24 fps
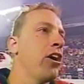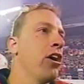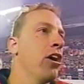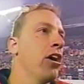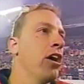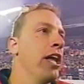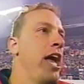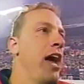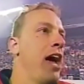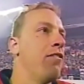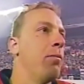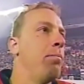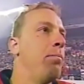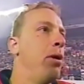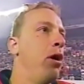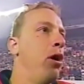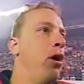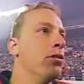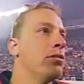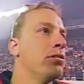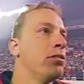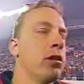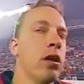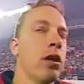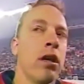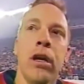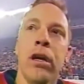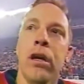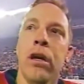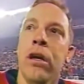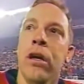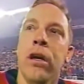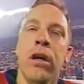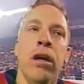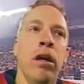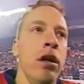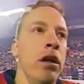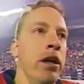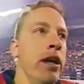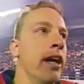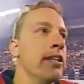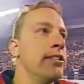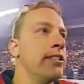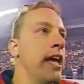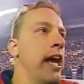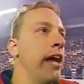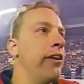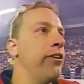currently have a pulse?
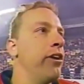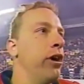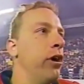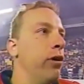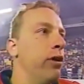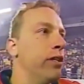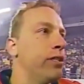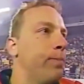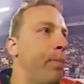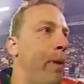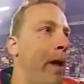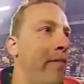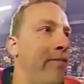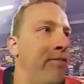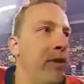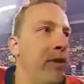Yes, I do. Let's play